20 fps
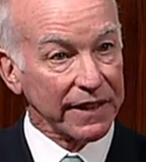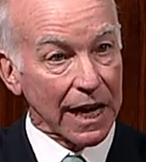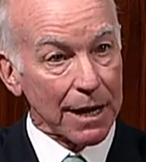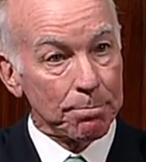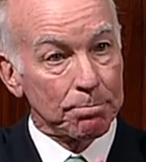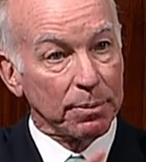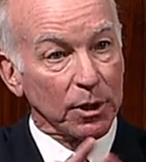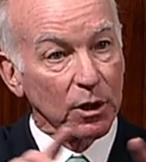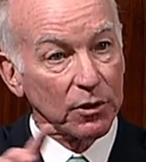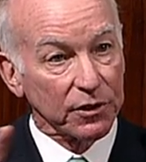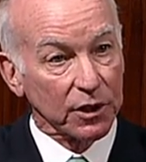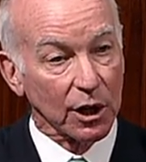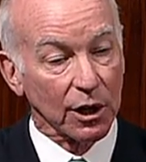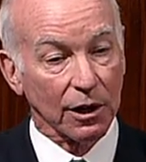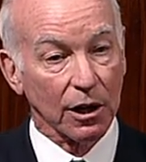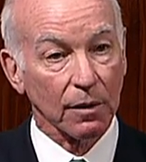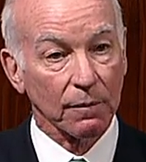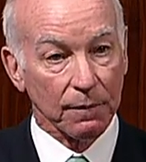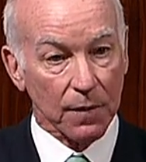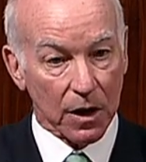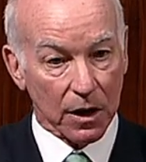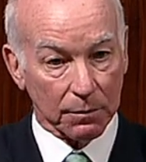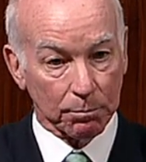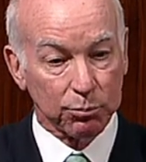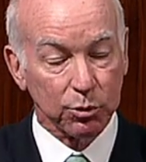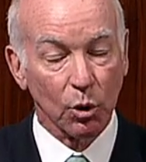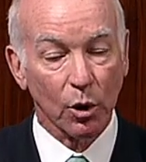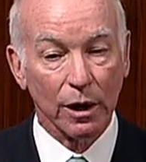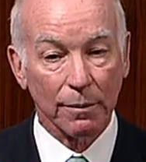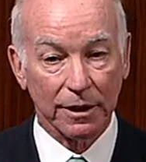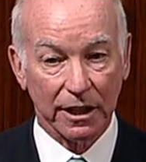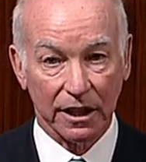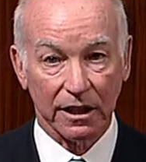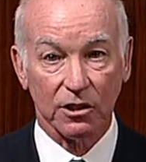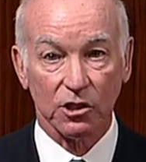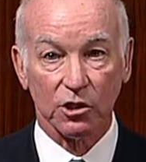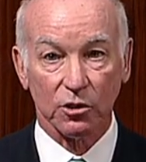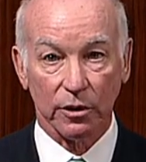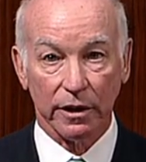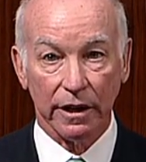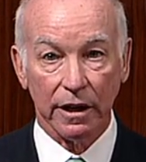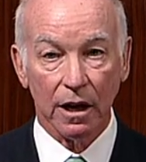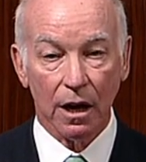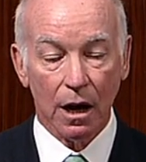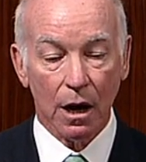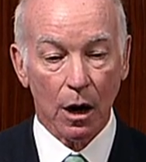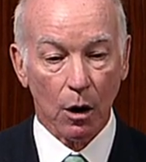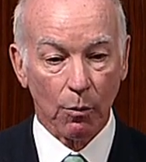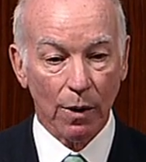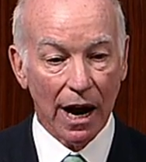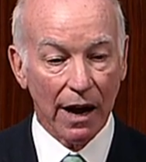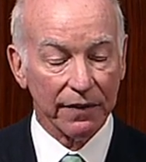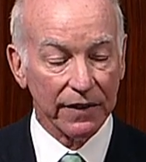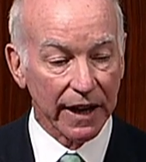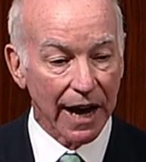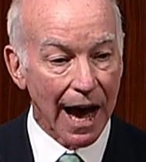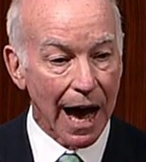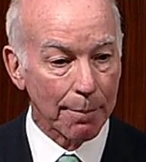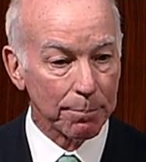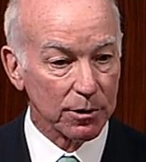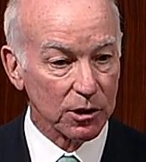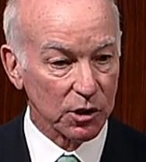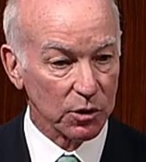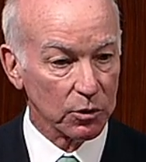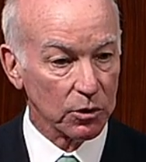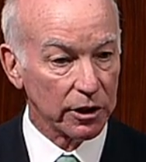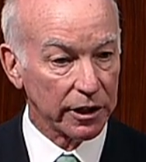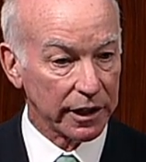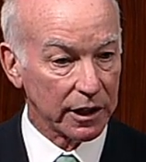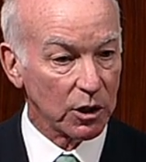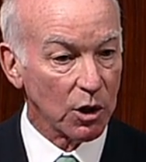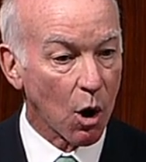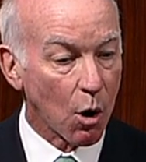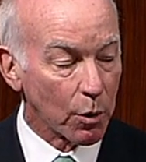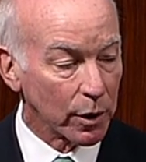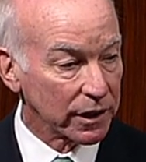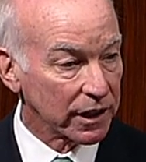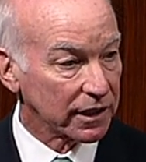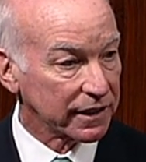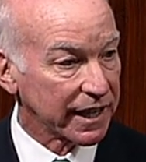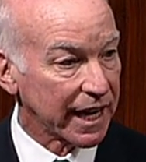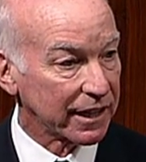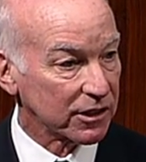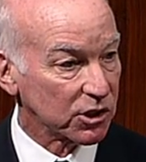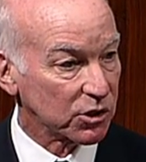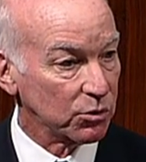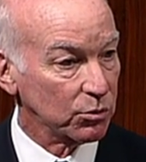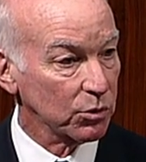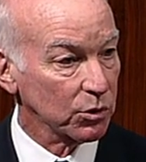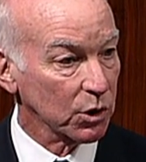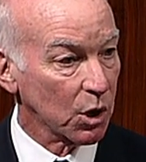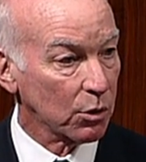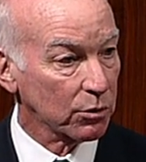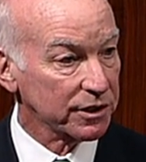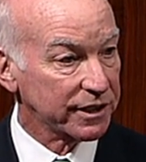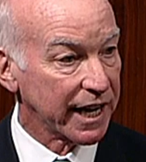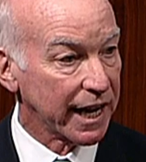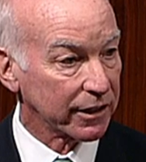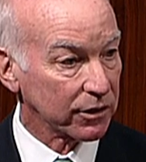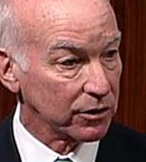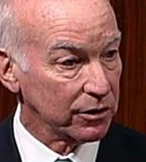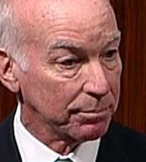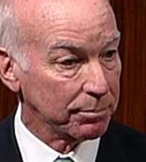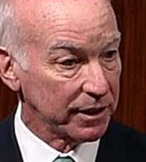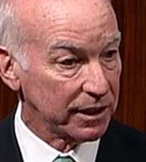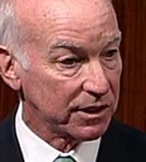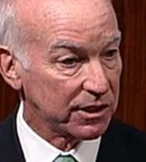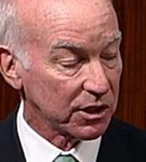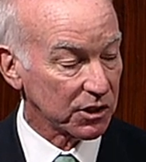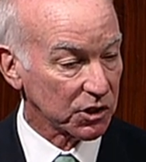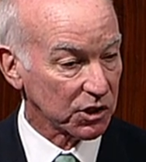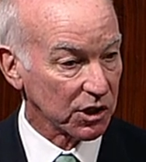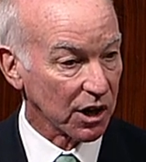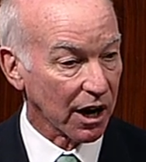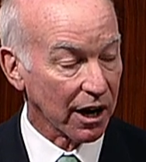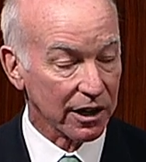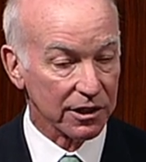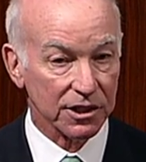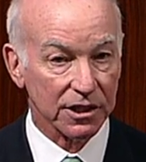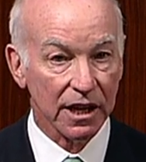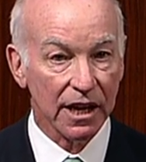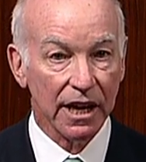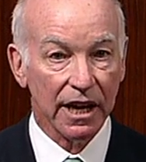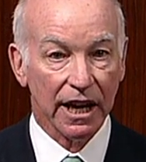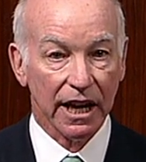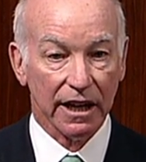They built their employment history around the opportunity, knowing that that student loan debt could be discharged.